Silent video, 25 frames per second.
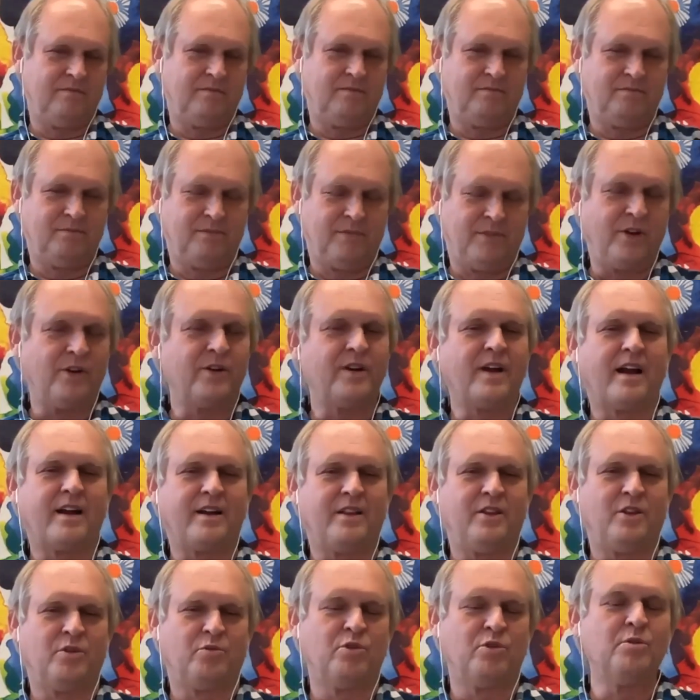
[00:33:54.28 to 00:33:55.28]
they're not in
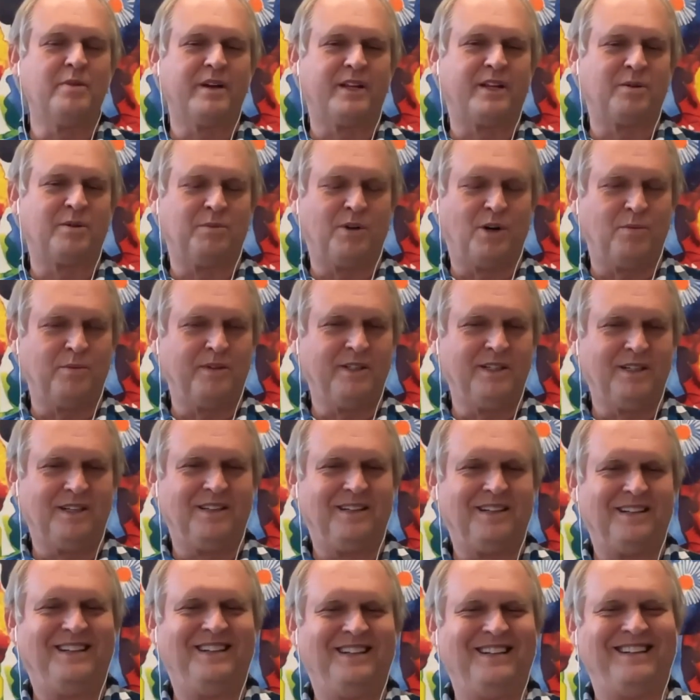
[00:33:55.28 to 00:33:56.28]
the room at the moment.
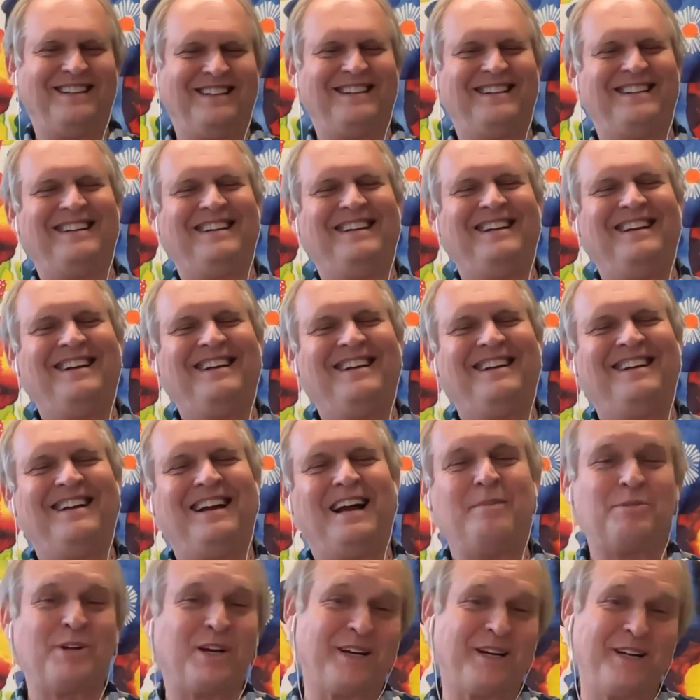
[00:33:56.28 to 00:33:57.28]
I'm
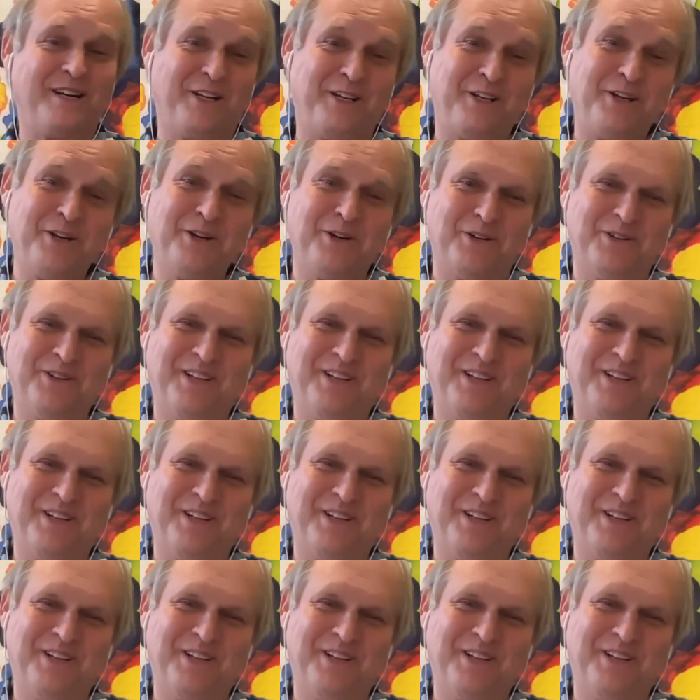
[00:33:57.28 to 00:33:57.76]
talking to you.